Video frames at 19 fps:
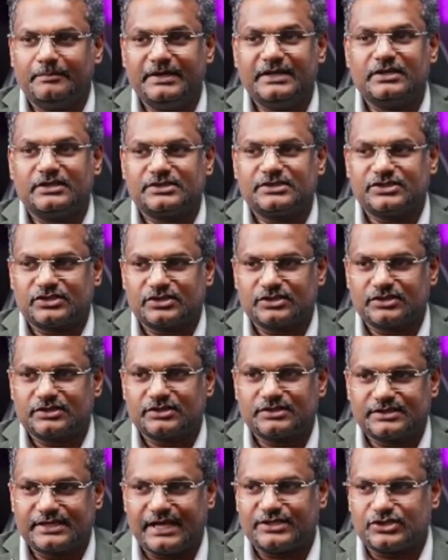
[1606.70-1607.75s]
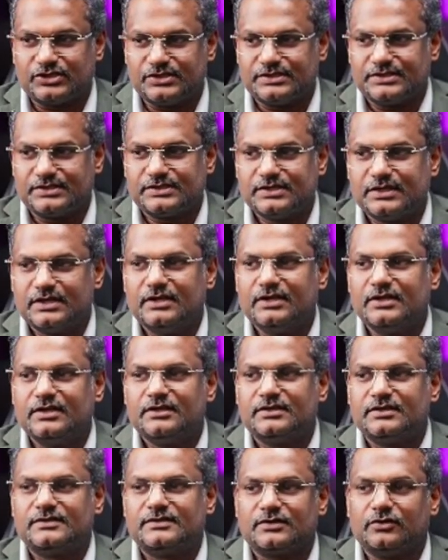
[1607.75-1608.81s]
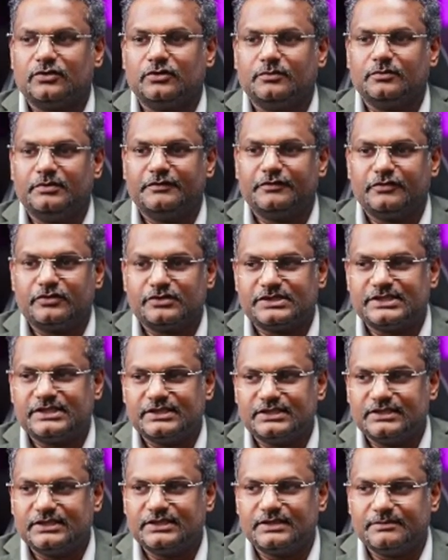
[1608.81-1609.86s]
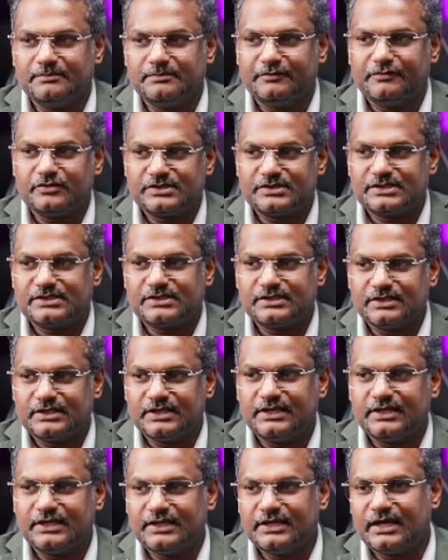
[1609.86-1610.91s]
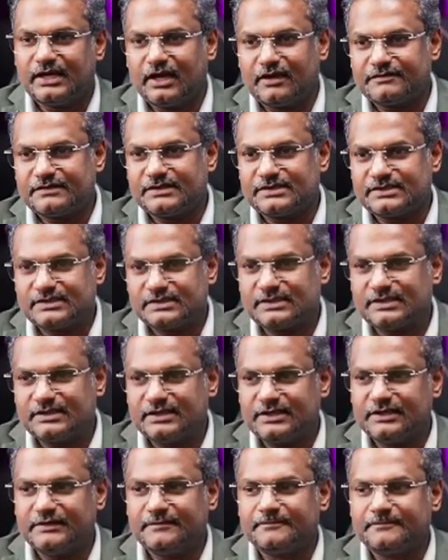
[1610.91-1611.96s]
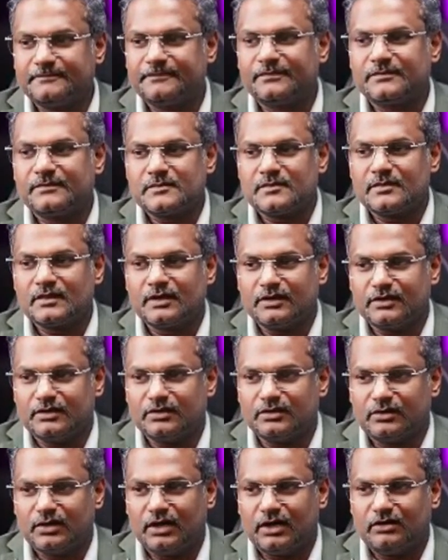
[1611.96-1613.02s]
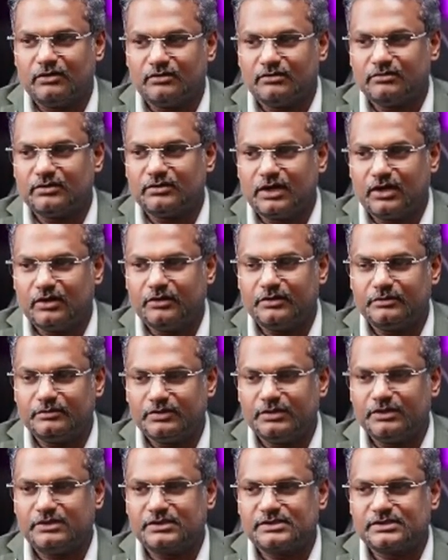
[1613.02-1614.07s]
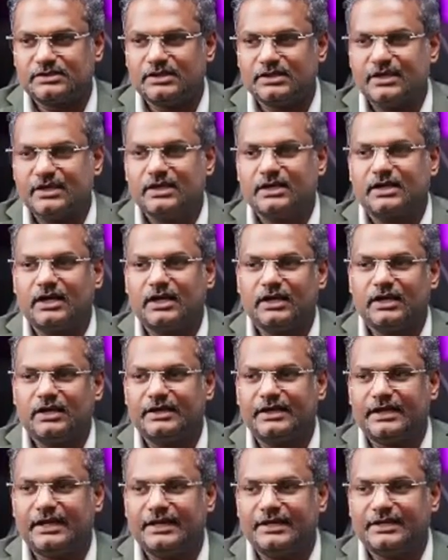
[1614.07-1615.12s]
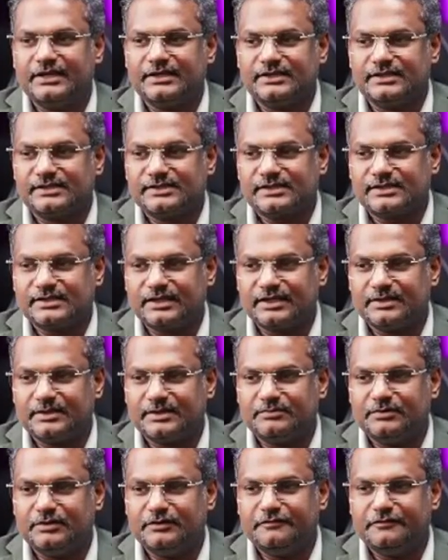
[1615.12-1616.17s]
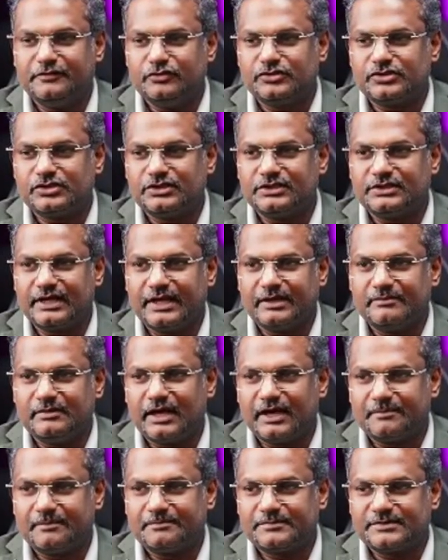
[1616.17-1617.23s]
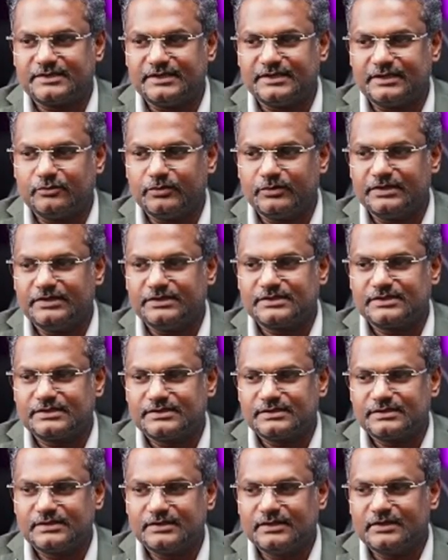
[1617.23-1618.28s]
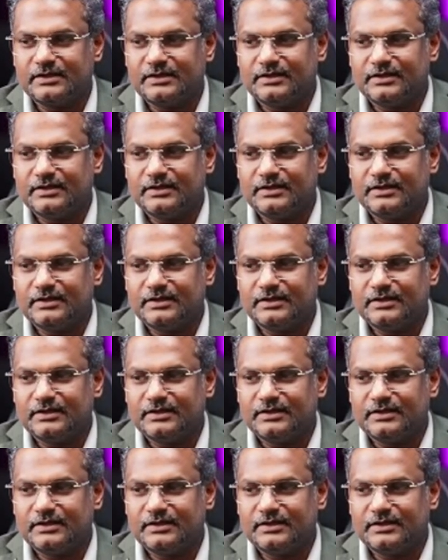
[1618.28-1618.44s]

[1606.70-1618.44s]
Beaker sketches. So before stirring, after stirring, how it works, color gradient script, diffusion time lapse sequence.